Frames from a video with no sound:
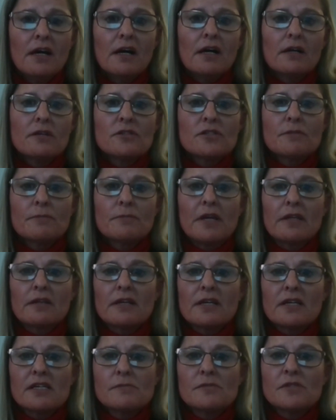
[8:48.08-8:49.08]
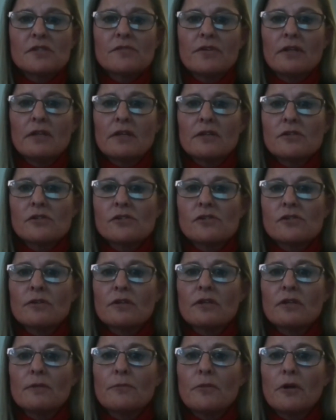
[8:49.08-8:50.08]
to make the customers feel
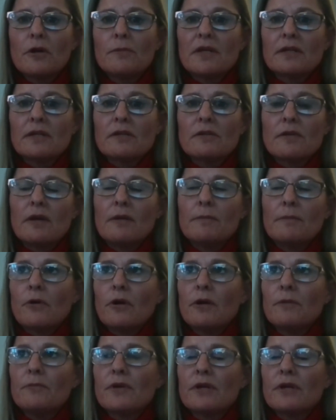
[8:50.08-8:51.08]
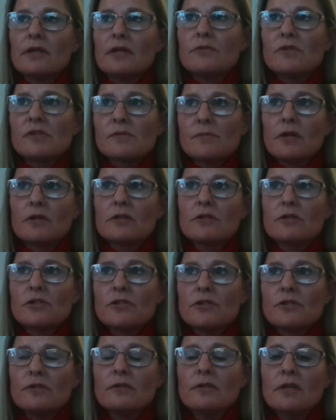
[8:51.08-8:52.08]
understood and appropriately responded
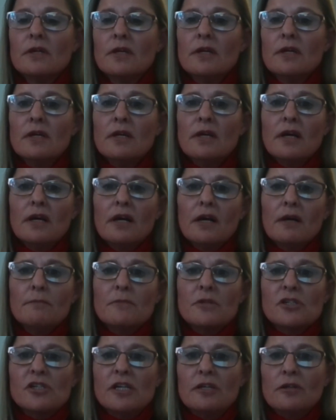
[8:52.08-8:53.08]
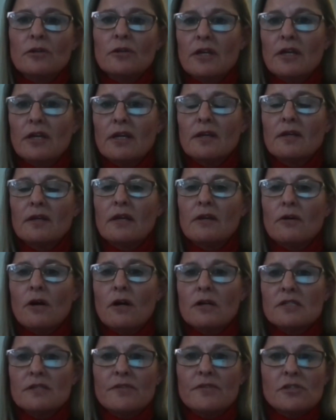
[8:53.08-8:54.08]
to. Machine learning and
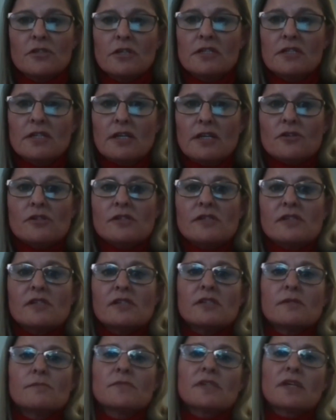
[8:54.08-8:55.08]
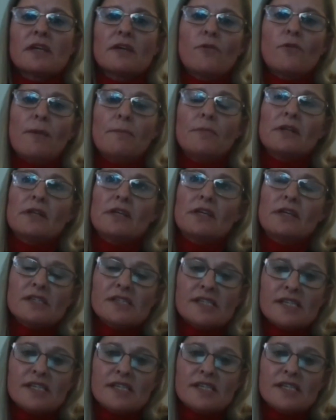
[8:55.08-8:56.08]
artificial intelligence systems can rapidly
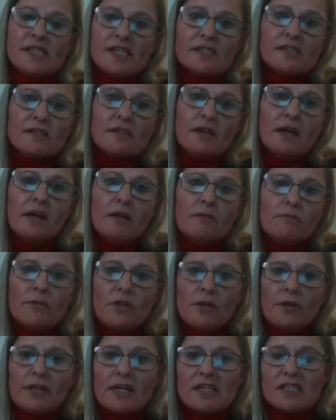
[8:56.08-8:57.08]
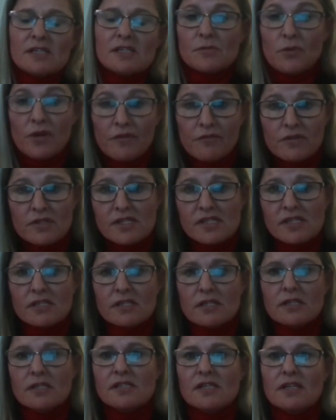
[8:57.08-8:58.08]
assess, customers'
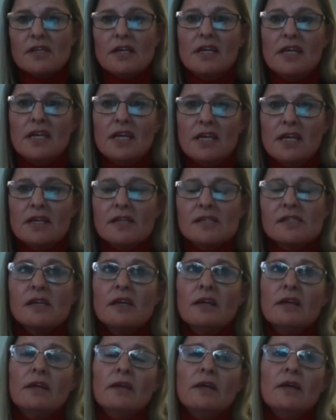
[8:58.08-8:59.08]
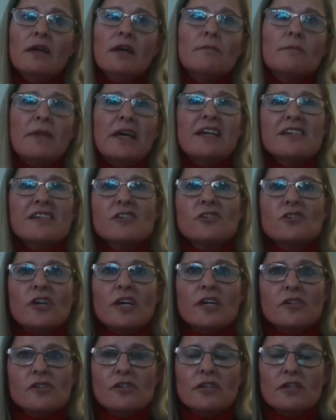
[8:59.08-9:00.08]
preferences and their needs, and make
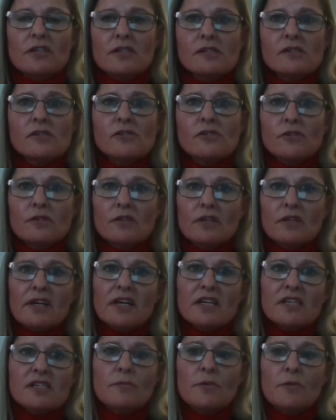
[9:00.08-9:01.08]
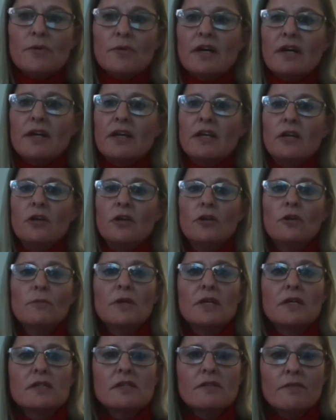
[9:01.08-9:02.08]
suggestions to the customer without any
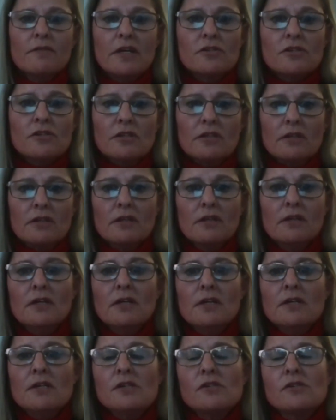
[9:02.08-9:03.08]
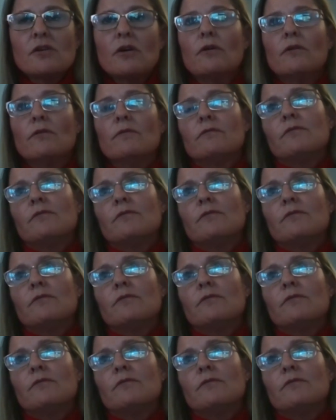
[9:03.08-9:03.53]
human intervention. So, for